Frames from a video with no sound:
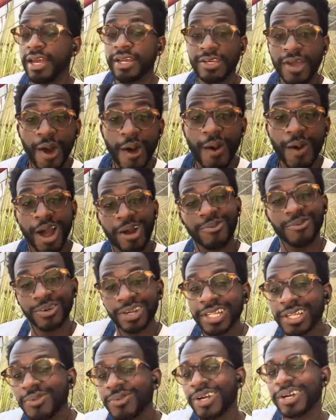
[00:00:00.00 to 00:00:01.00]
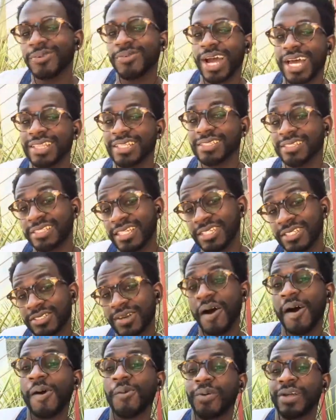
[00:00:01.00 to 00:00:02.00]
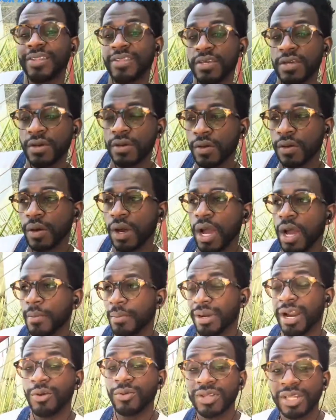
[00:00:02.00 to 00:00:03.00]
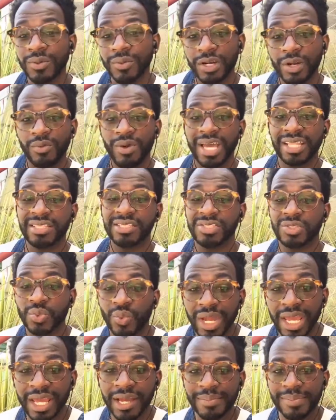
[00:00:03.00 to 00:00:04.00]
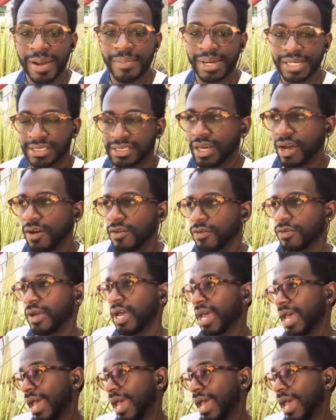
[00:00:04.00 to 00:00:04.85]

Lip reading: yo, I really want to ride the seesaw with you, but I really want to ride the swing by myself,